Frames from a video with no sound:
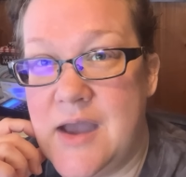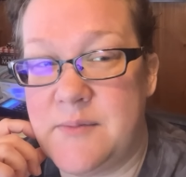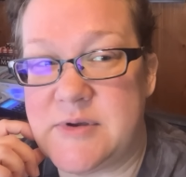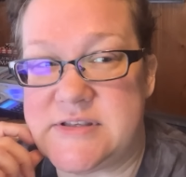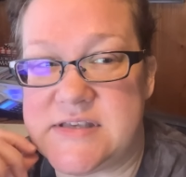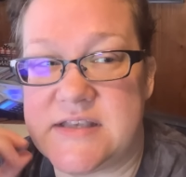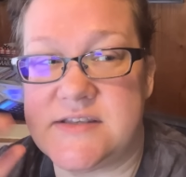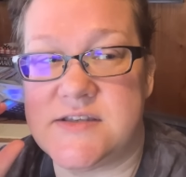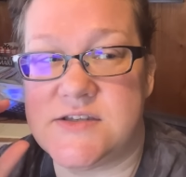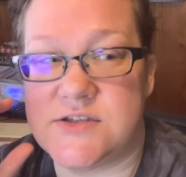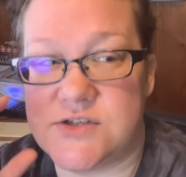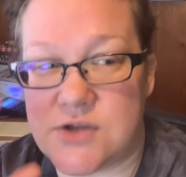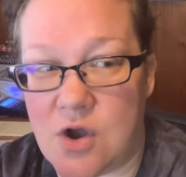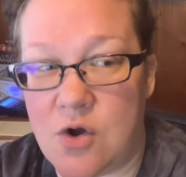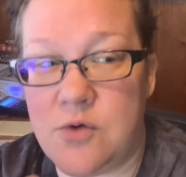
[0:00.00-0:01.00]
But since
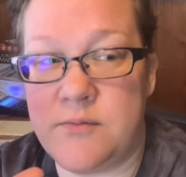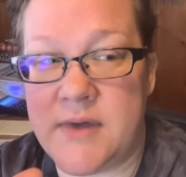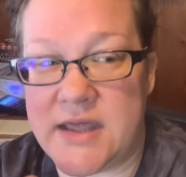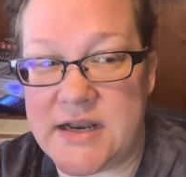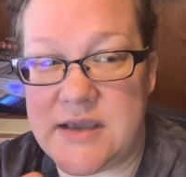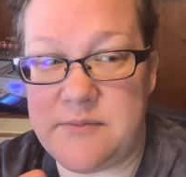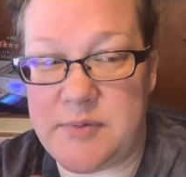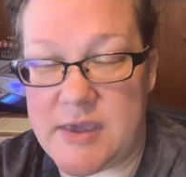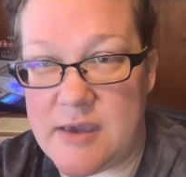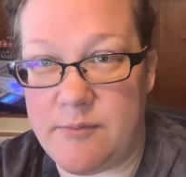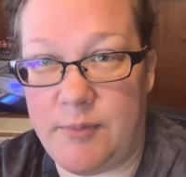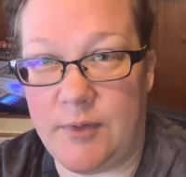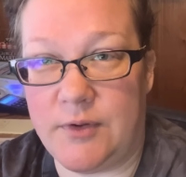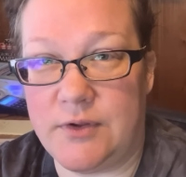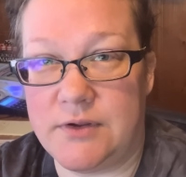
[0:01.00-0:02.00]
so many
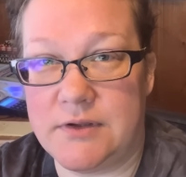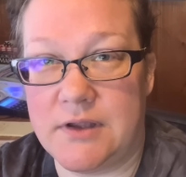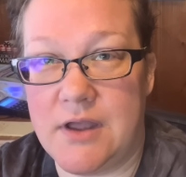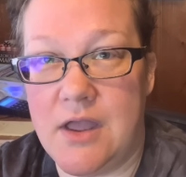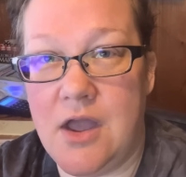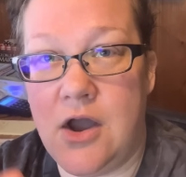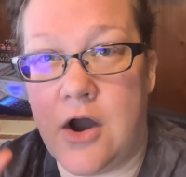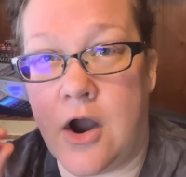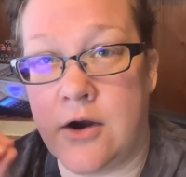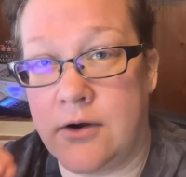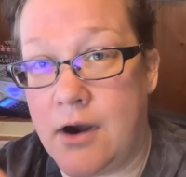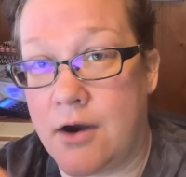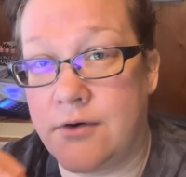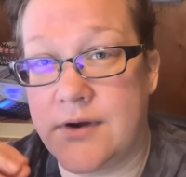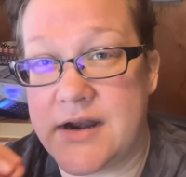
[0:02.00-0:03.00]
people are
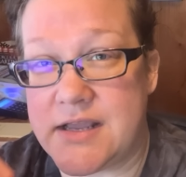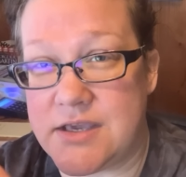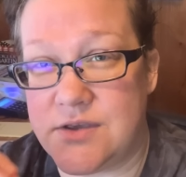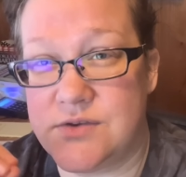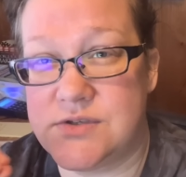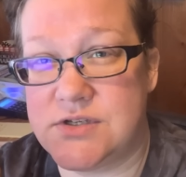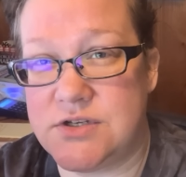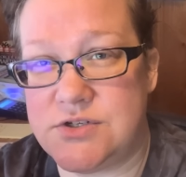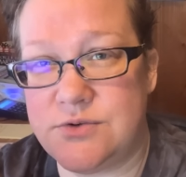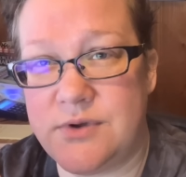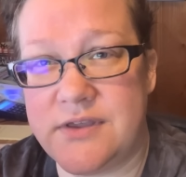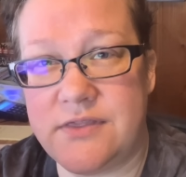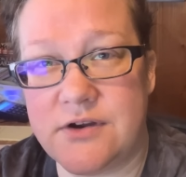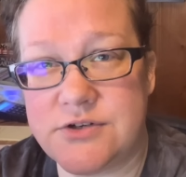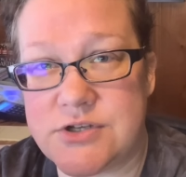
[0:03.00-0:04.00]
already used to
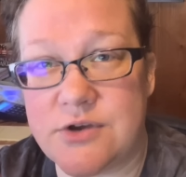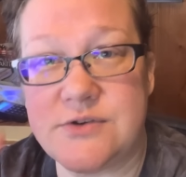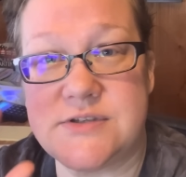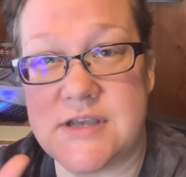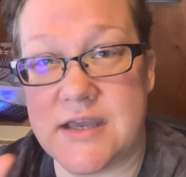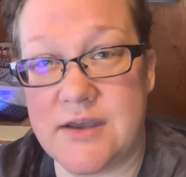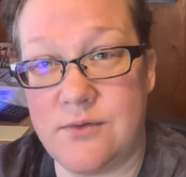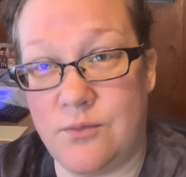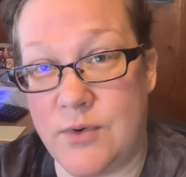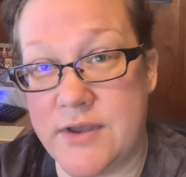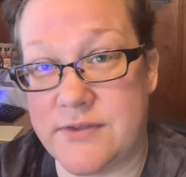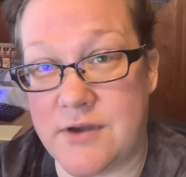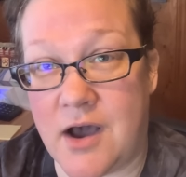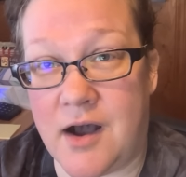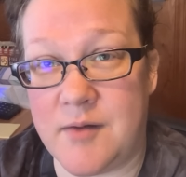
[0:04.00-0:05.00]
doing their dosing
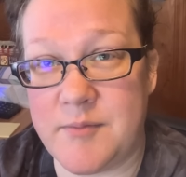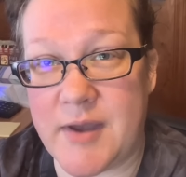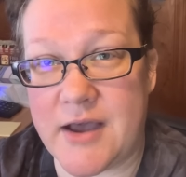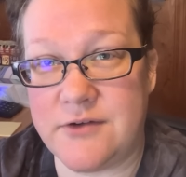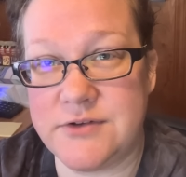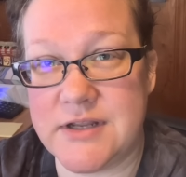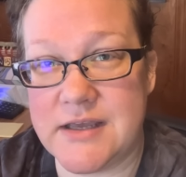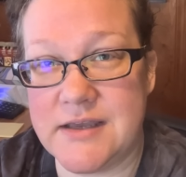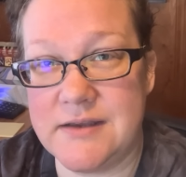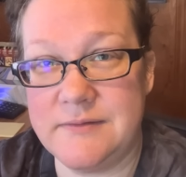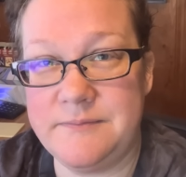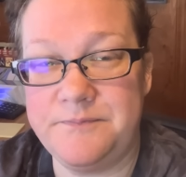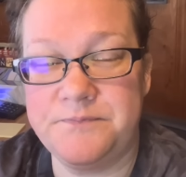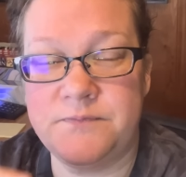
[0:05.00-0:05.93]
with compounding,